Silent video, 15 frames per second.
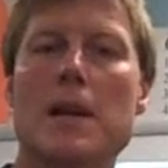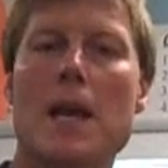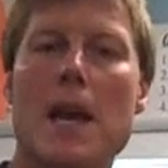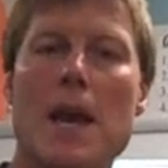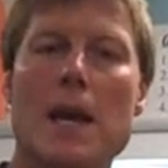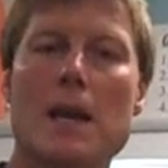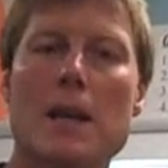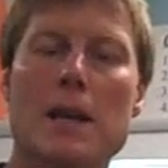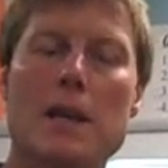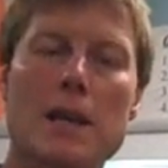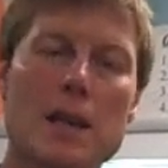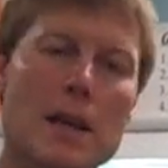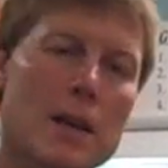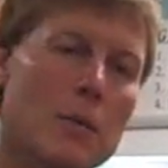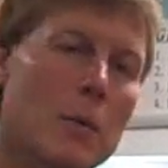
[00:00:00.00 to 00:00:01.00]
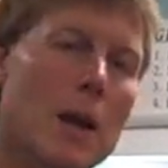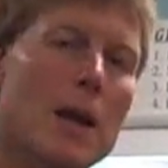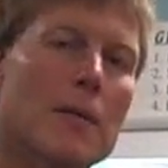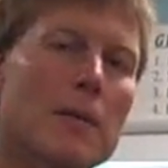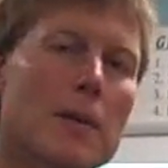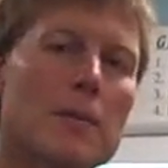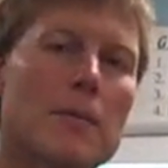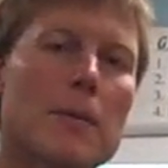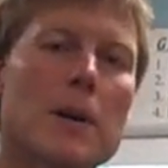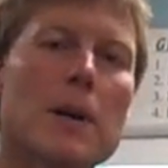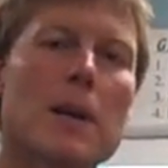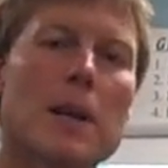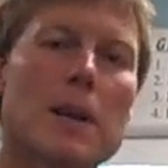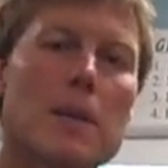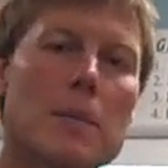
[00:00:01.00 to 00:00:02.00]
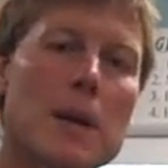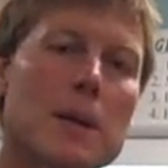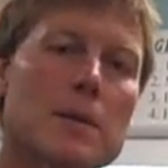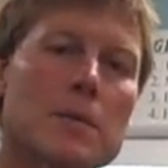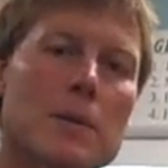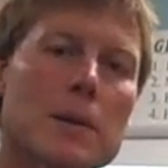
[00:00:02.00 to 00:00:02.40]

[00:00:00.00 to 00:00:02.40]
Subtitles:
And a way of converting it that makes it